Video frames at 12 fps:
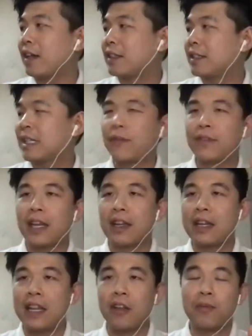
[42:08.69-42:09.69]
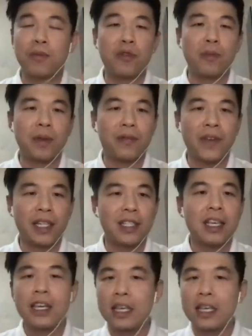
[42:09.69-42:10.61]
stuff that needed to be fixed,